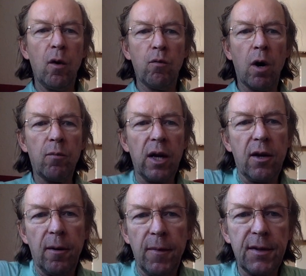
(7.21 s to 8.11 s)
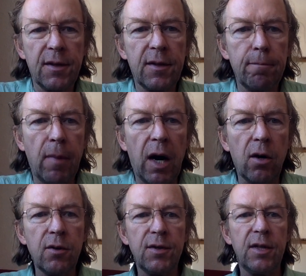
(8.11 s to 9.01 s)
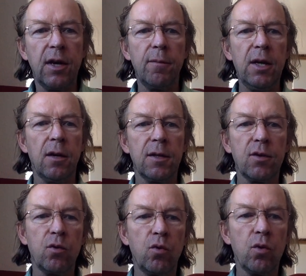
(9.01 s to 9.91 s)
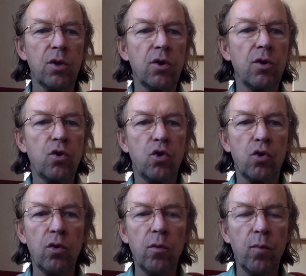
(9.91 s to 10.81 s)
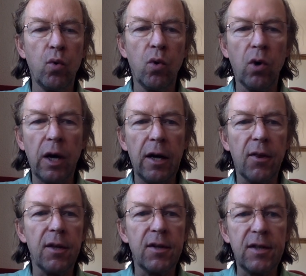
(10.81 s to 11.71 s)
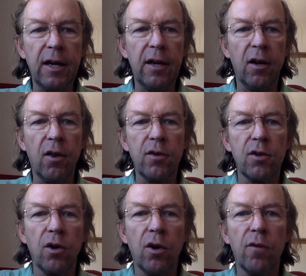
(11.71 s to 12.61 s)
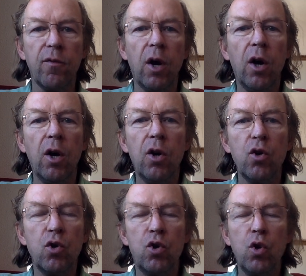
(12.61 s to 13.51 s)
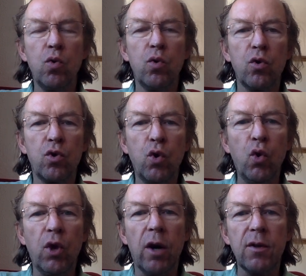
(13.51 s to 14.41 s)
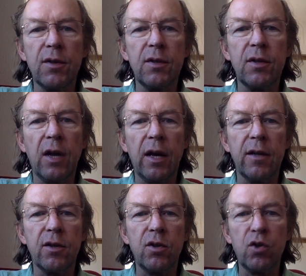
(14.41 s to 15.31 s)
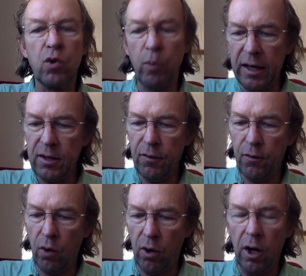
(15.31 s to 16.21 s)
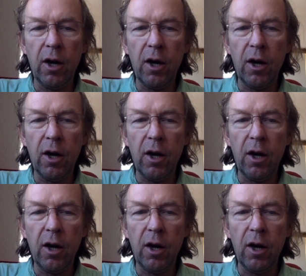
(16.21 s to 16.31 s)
Warm welcome. This is Markus Termin, Astrologisches Stundenbuch at the 10th of June 2024.